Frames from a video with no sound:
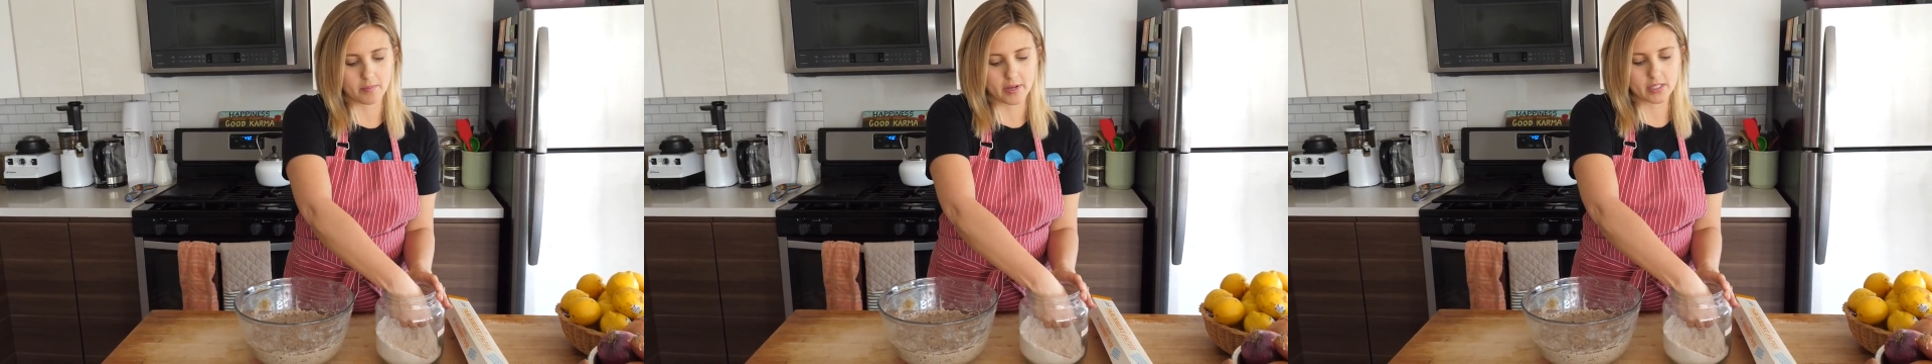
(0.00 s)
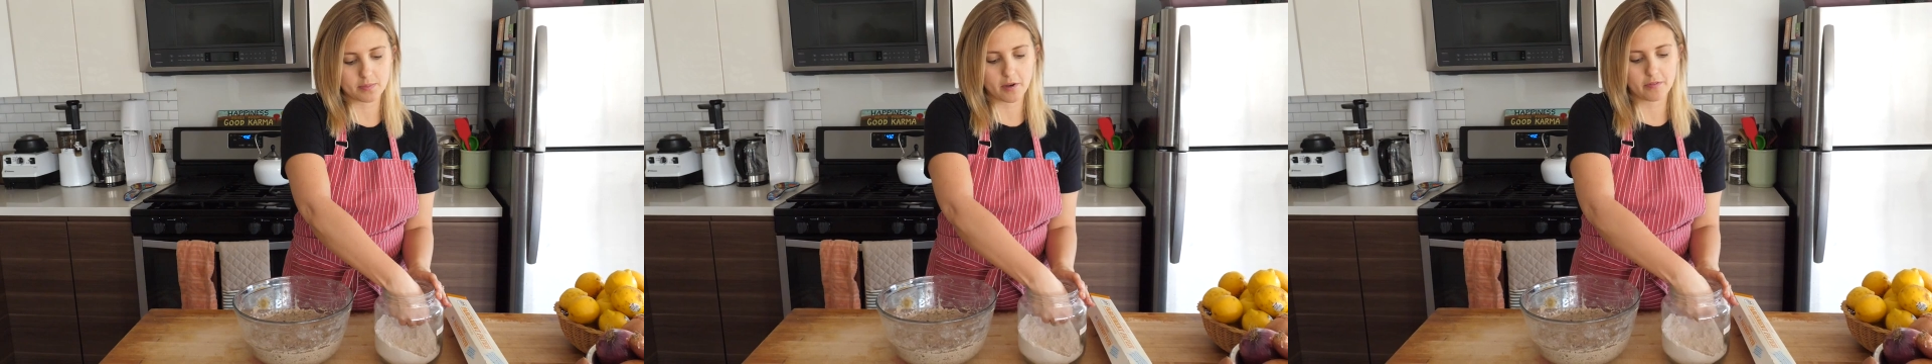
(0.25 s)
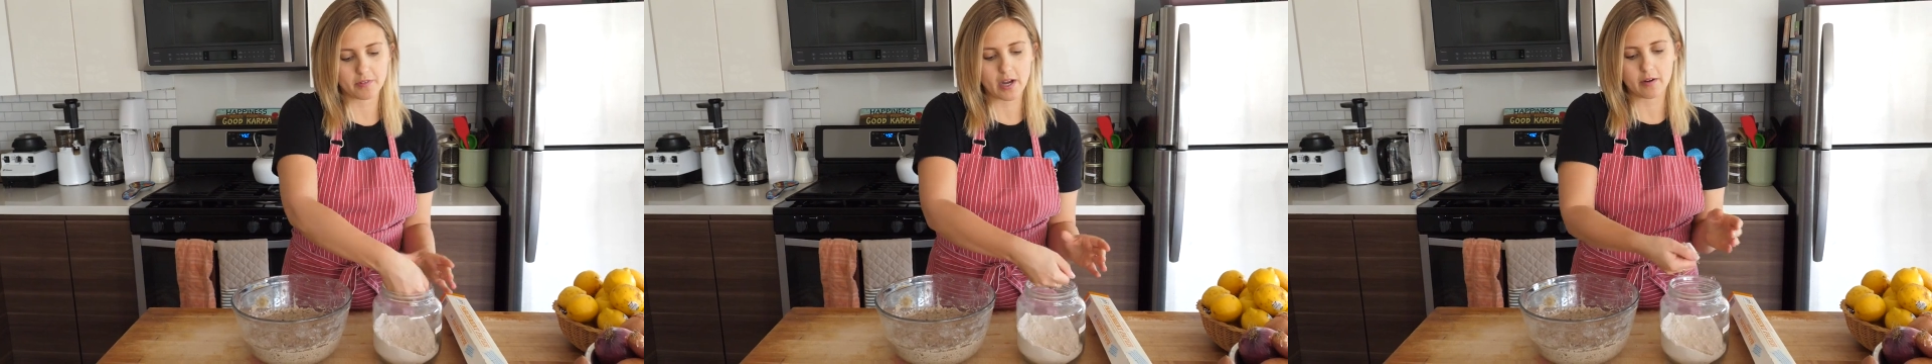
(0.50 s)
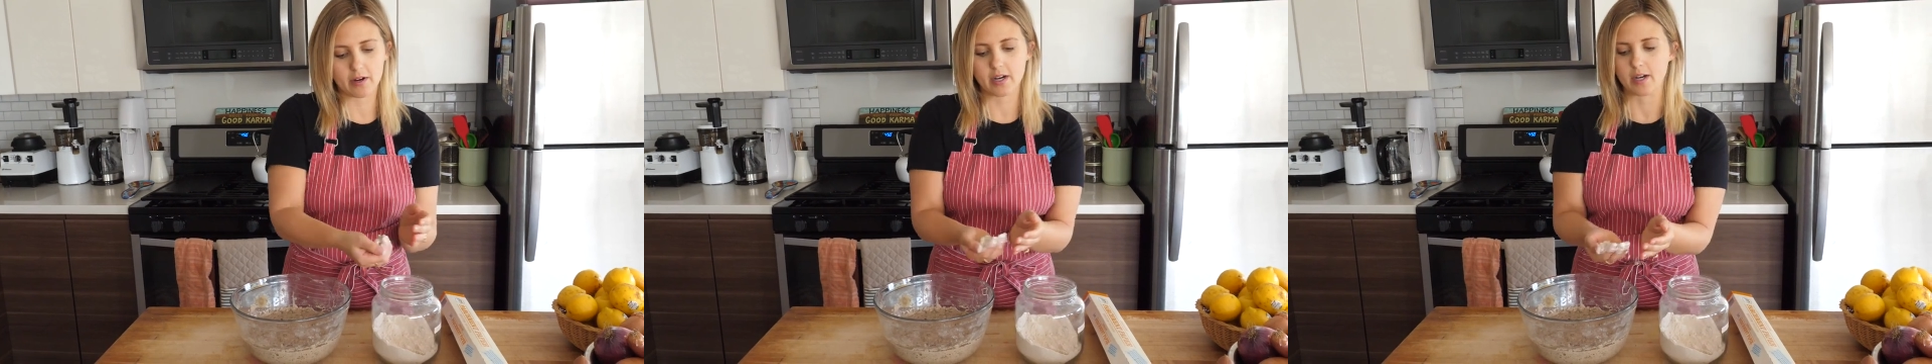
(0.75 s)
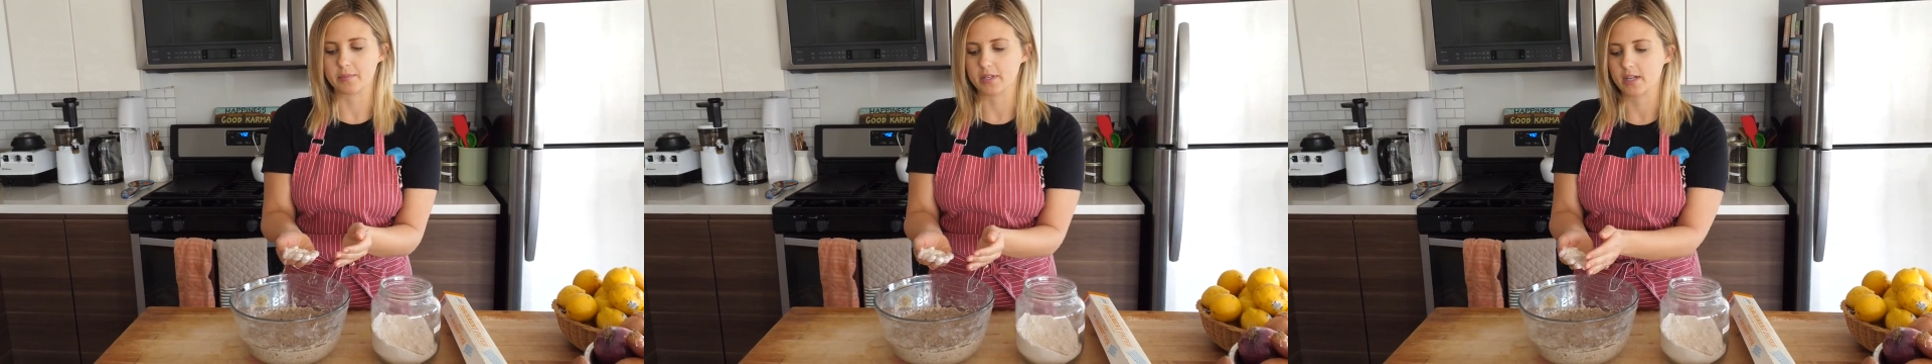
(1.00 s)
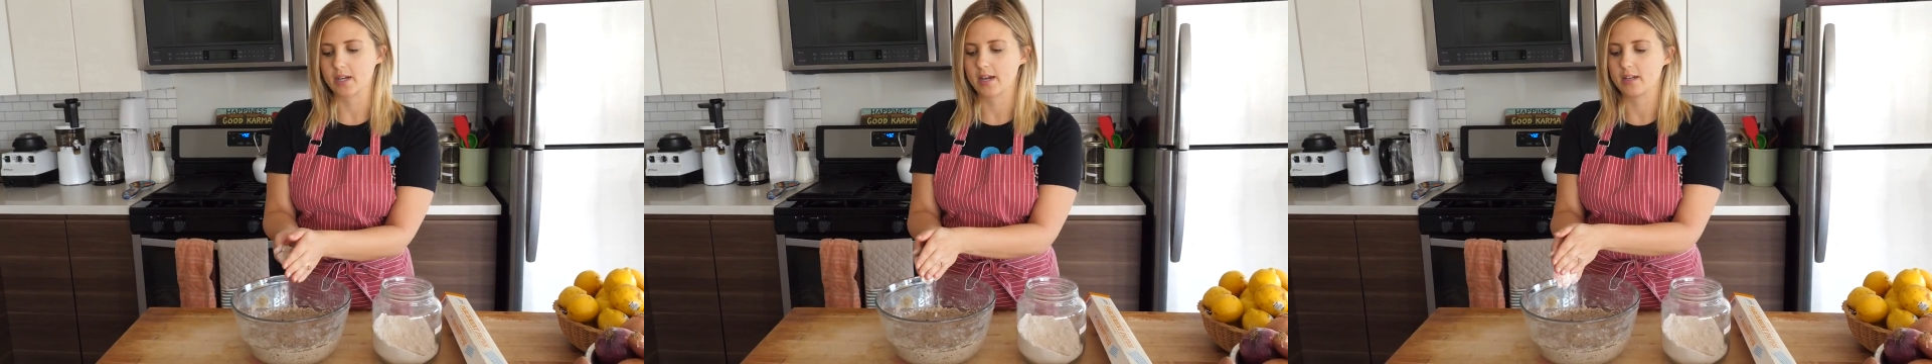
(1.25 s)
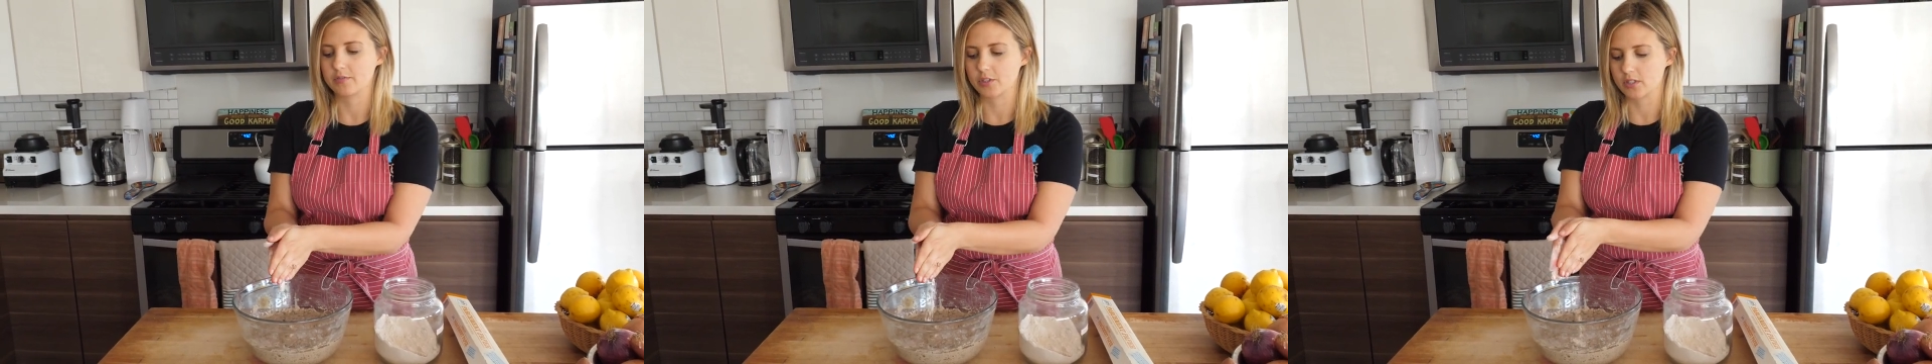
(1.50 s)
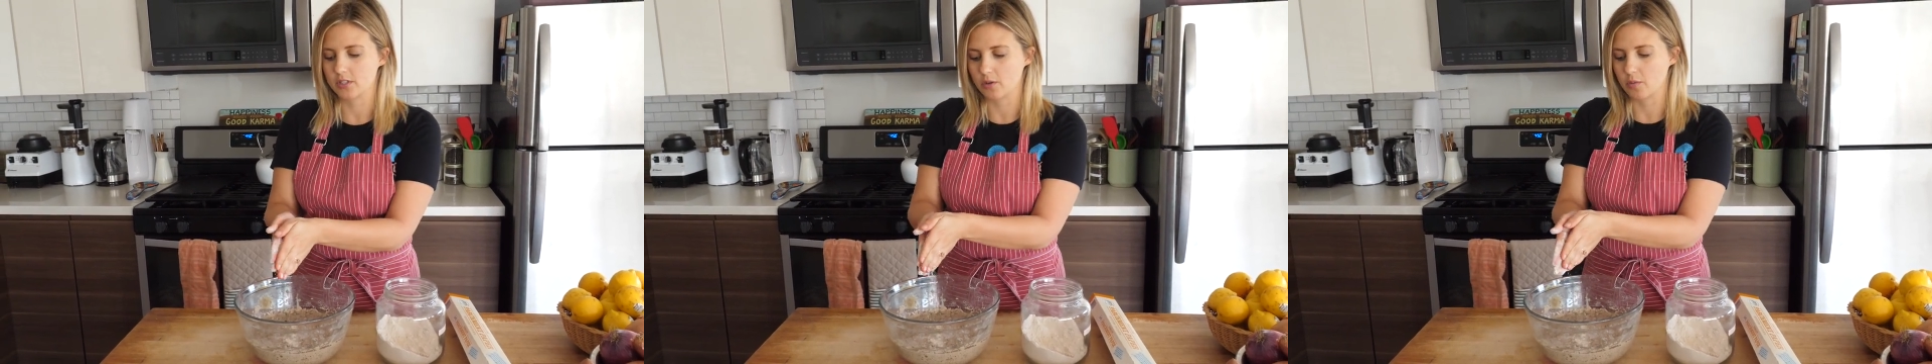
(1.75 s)
my spelt flour and I'm gonna kind of
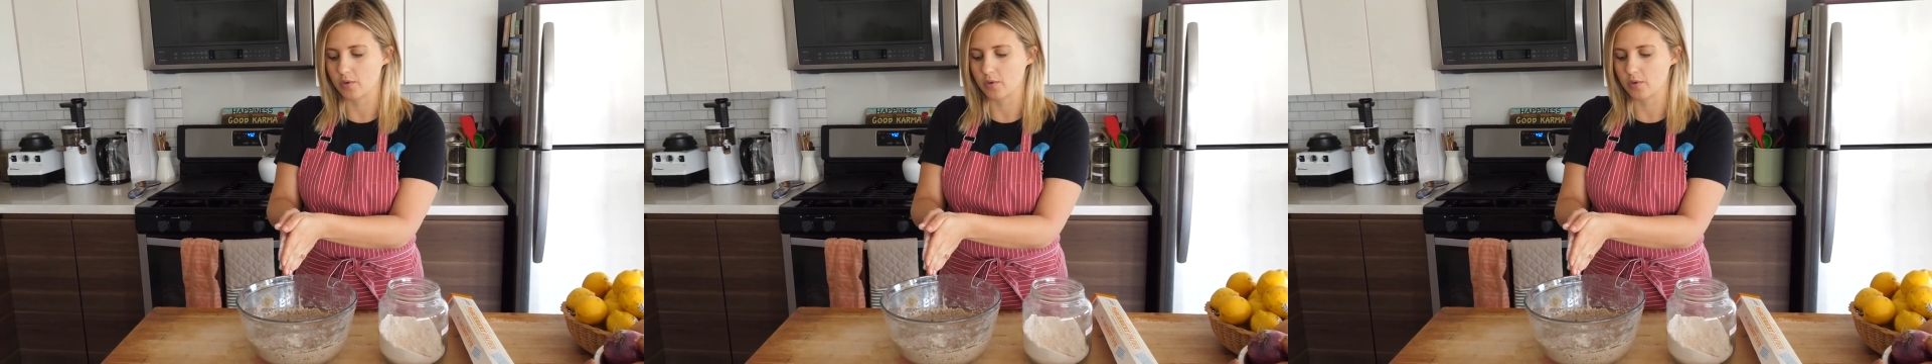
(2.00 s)
just